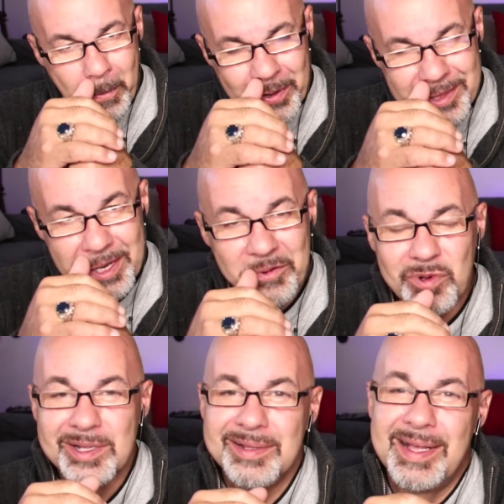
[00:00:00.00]
where they
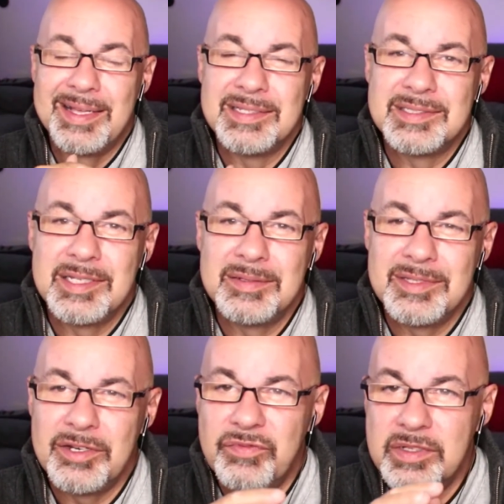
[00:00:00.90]
realize that
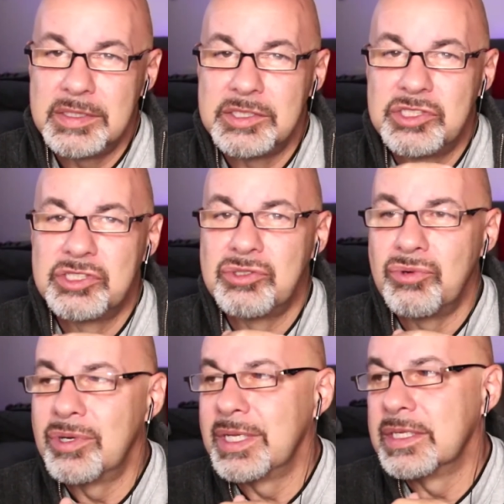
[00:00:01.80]
their village
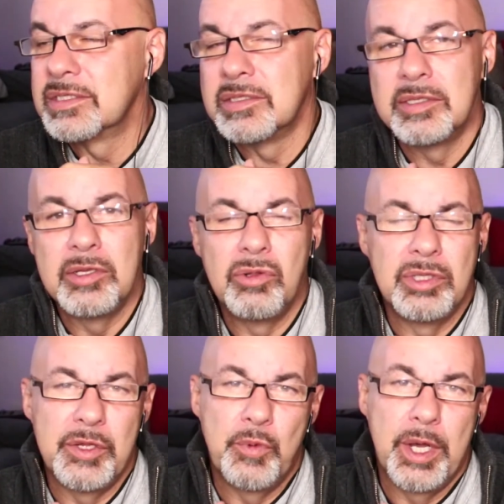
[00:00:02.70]
story isn't the
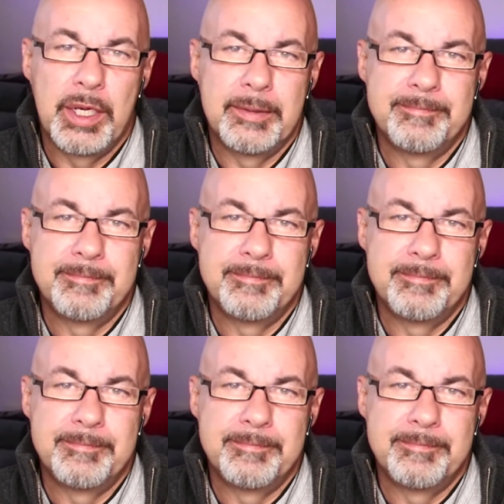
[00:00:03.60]
only one.